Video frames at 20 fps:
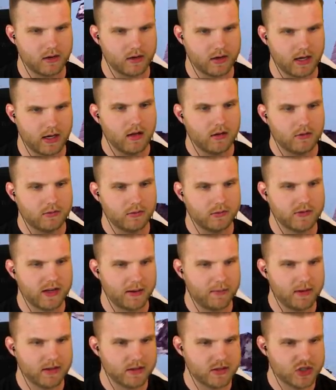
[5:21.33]
Okay, so we just
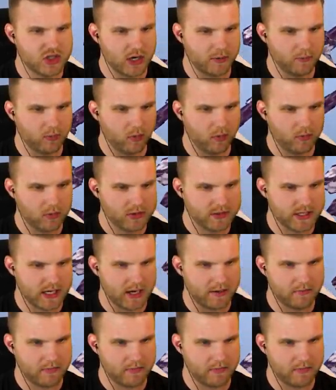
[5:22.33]
gotta make this jump one more time.